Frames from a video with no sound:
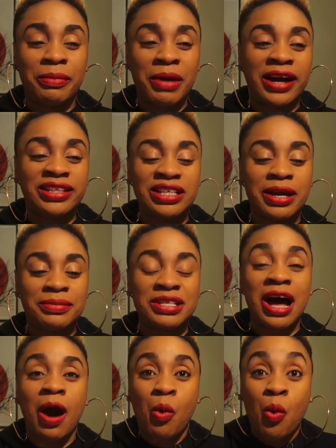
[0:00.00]
items
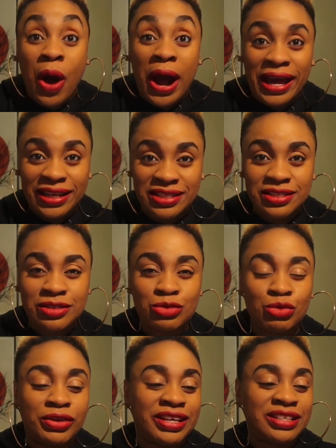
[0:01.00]
are white,
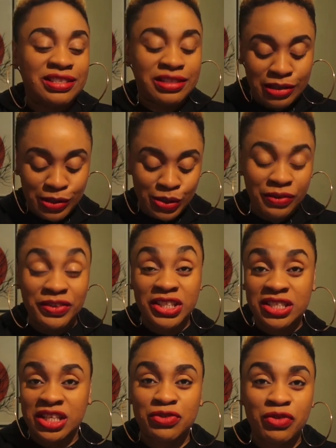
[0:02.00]
so getting a lot of
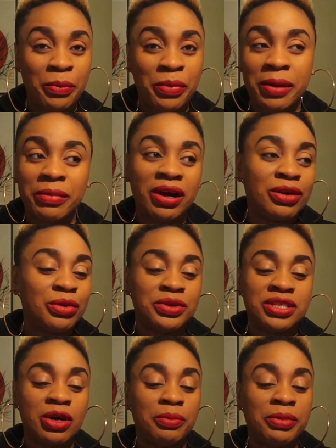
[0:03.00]
these things from Primark
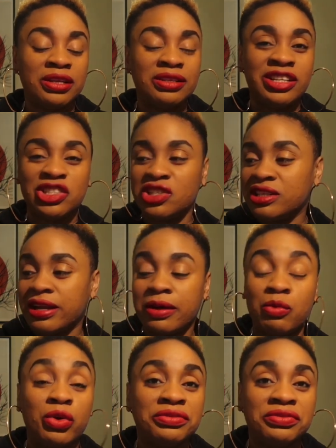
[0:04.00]
always helped me. They're usually like
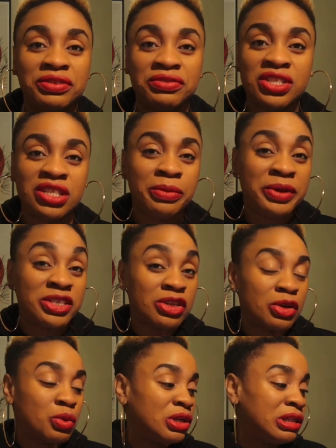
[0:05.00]
150, depends on
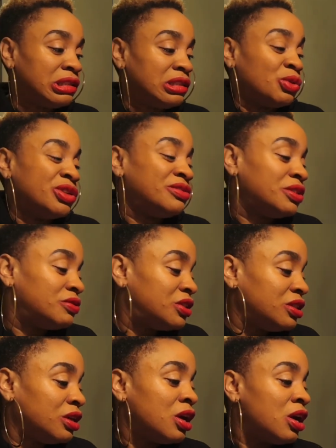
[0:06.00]
the quality,
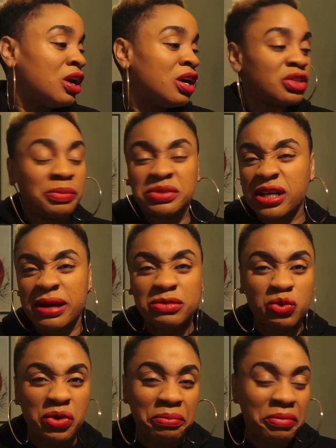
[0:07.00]
150, sometimes
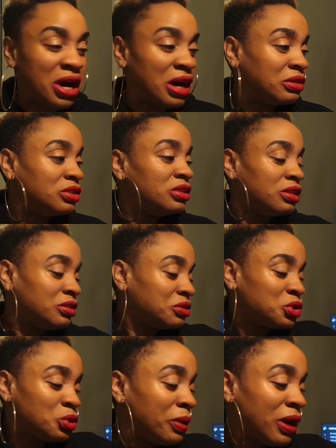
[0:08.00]
£1, £2,
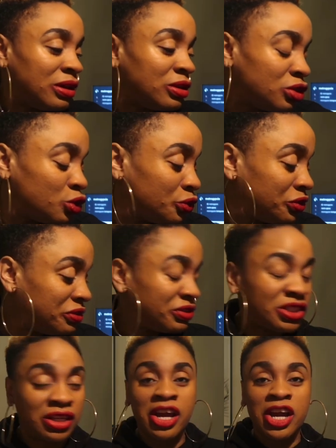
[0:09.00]

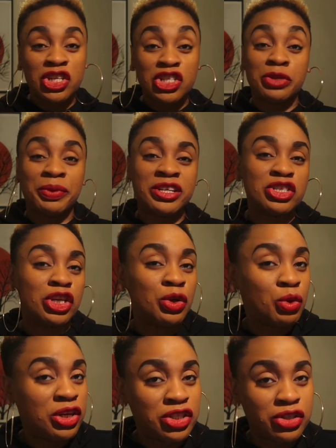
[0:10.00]
£2.50, just depends on the
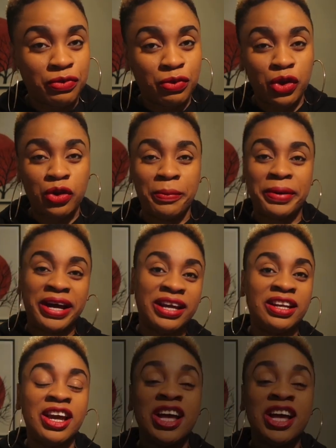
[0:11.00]
quality of what you're buying.